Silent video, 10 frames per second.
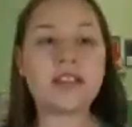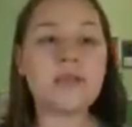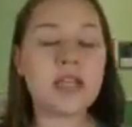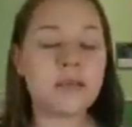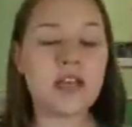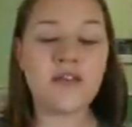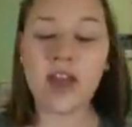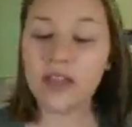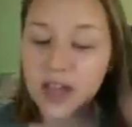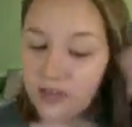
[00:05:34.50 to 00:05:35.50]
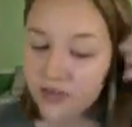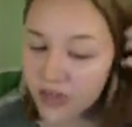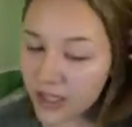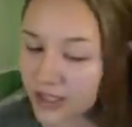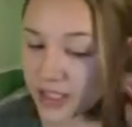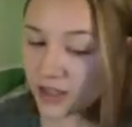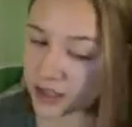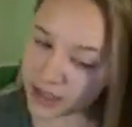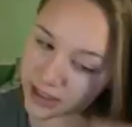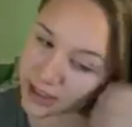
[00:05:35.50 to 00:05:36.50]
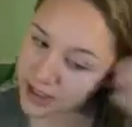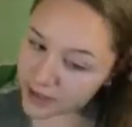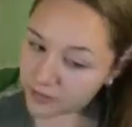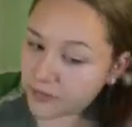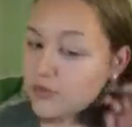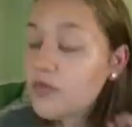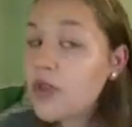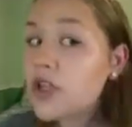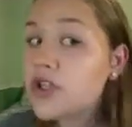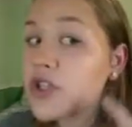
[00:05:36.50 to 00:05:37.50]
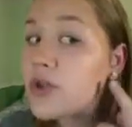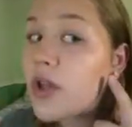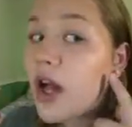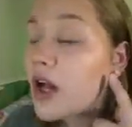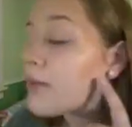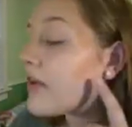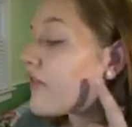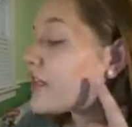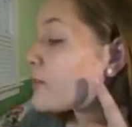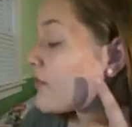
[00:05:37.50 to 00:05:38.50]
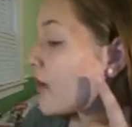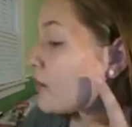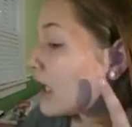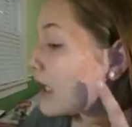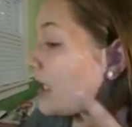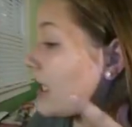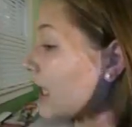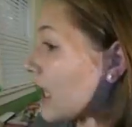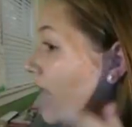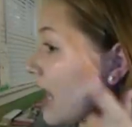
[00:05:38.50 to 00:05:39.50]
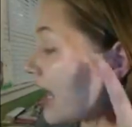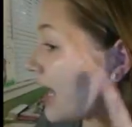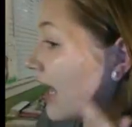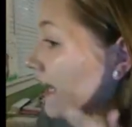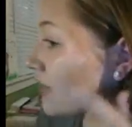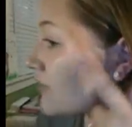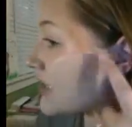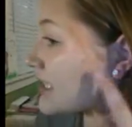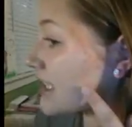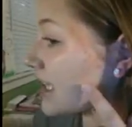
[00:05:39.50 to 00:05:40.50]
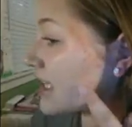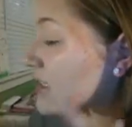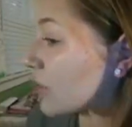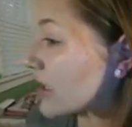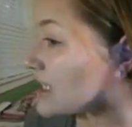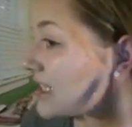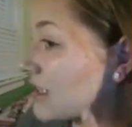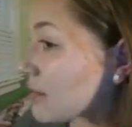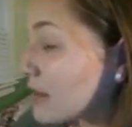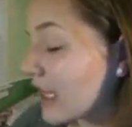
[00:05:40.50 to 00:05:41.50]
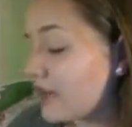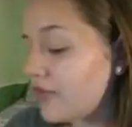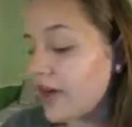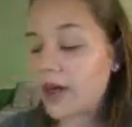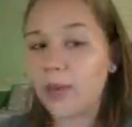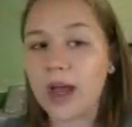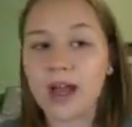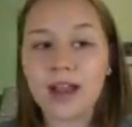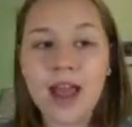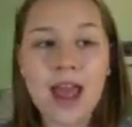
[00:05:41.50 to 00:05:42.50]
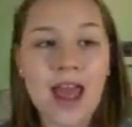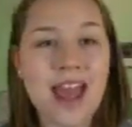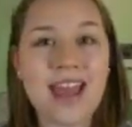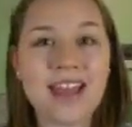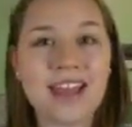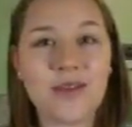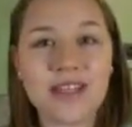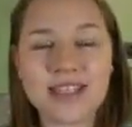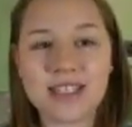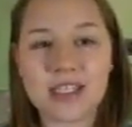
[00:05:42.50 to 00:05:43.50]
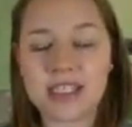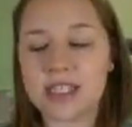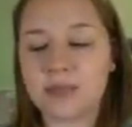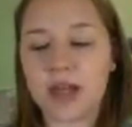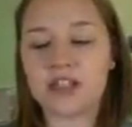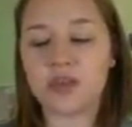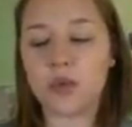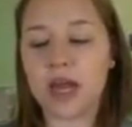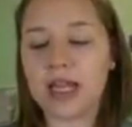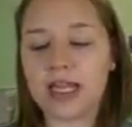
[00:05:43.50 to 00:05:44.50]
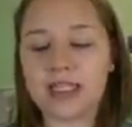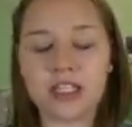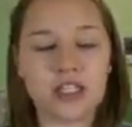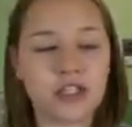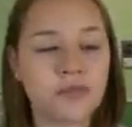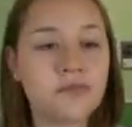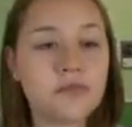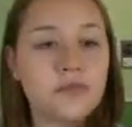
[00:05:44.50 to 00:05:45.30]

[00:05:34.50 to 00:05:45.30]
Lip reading: Sometimes I find that if the concealer sits too long on my face before I blend it, it kind of does this where it doesn't blend very well and you can still see spots. So what I like to do